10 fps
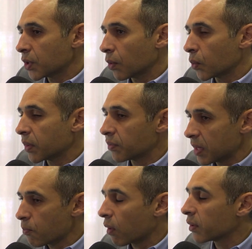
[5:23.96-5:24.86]
with a
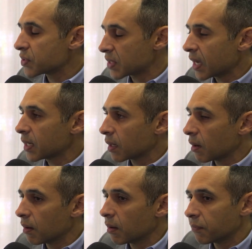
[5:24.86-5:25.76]
deeper understanding
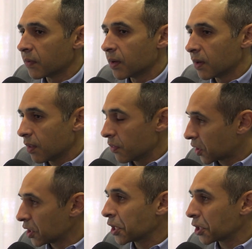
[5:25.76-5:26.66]
of the
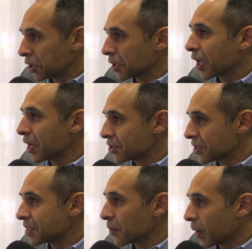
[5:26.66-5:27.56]
clinical
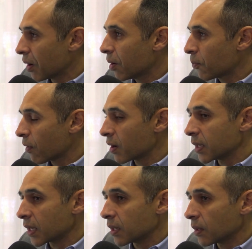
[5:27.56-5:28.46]
indications that we're
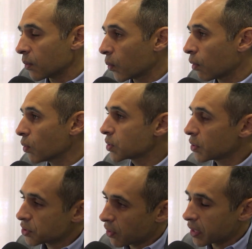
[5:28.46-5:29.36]
operating in, we're
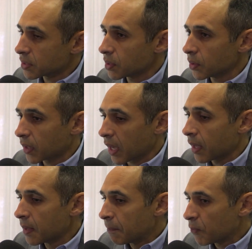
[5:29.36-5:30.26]
also trying to look
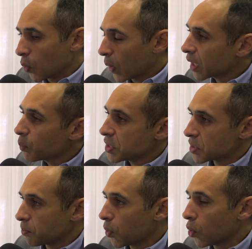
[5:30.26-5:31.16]
at where can we
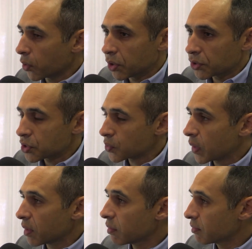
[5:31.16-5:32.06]
support, not just
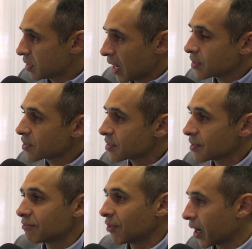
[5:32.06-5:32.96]
with
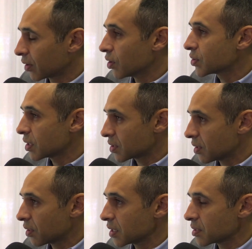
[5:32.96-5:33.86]
tests, diagnostics
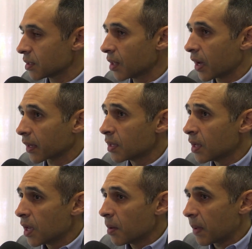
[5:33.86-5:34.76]
and things of the like,
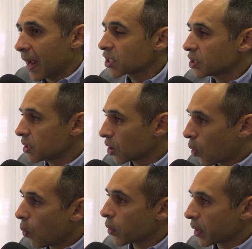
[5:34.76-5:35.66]
but actually in the
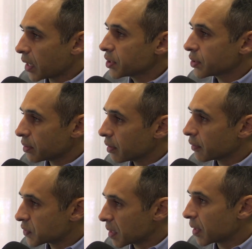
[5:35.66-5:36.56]
coordination
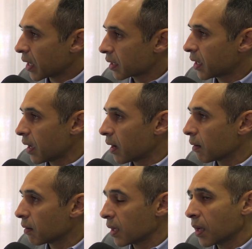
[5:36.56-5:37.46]
of some of that
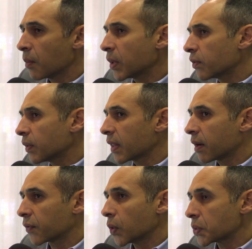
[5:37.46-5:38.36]
care. And we're doing
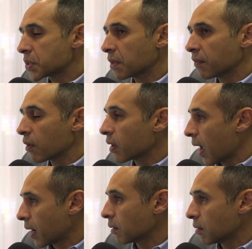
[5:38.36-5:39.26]
that, of course, in a very
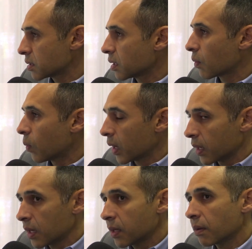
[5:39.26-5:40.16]
agnostic
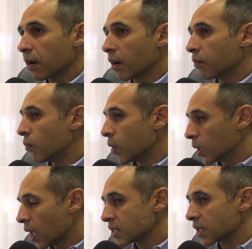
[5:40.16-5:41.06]
way, and
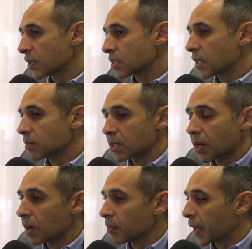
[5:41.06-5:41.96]
realizing at the same
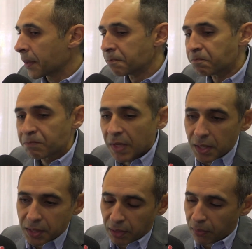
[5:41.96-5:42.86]
time that,
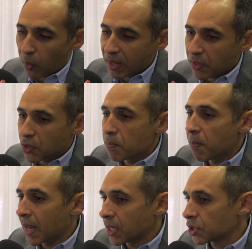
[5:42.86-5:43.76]
the way that you
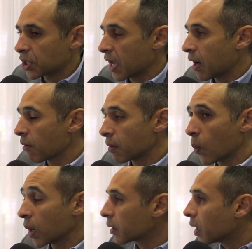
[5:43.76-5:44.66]
manage care
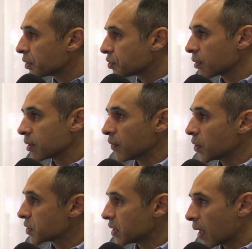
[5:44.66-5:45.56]
in one country
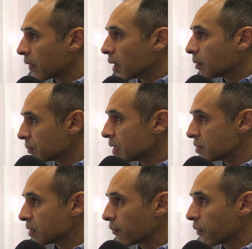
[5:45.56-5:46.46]
versus another
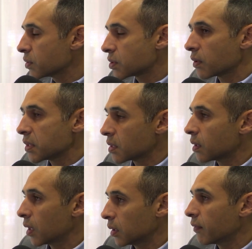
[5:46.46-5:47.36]
is different. So there's
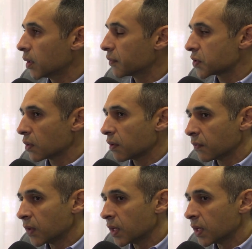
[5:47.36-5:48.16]
a level of sort of